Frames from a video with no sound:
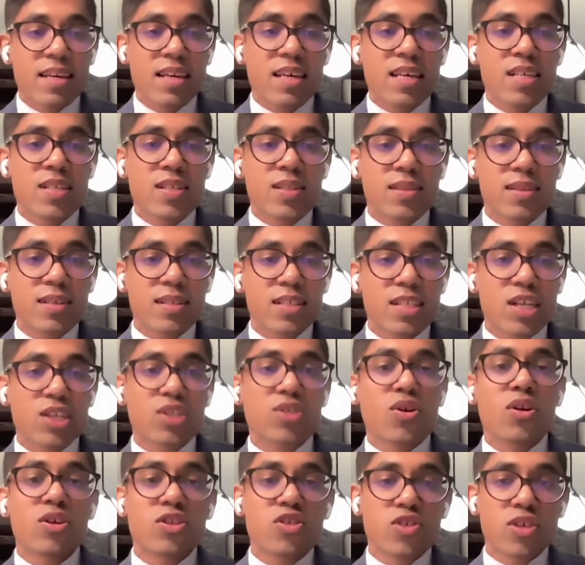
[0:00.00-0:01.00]
is the
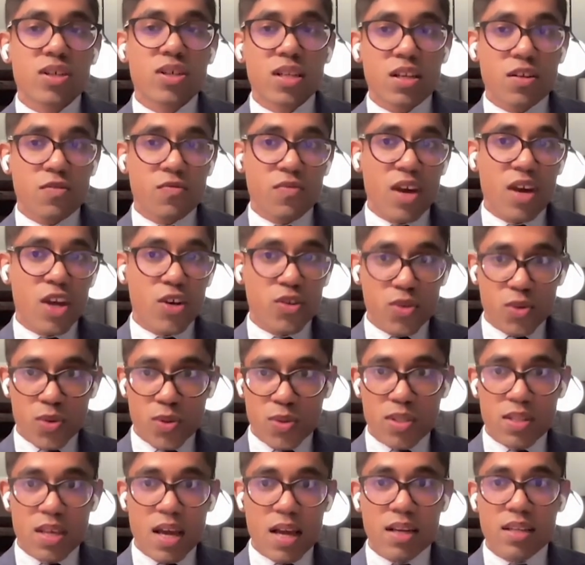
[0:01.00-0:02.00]
technological innovations
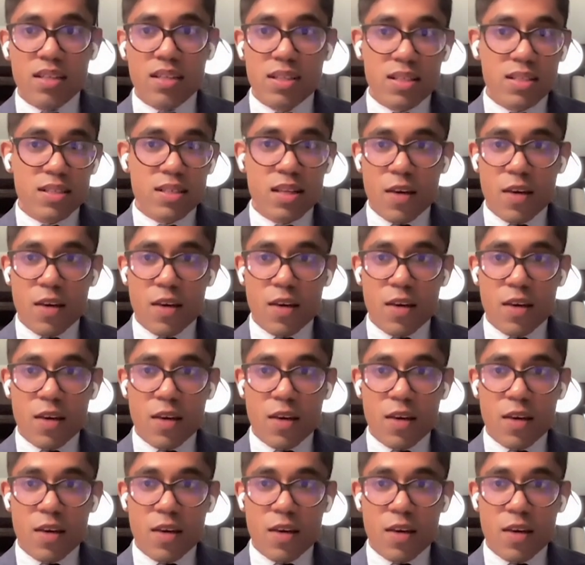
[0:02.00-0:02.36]
that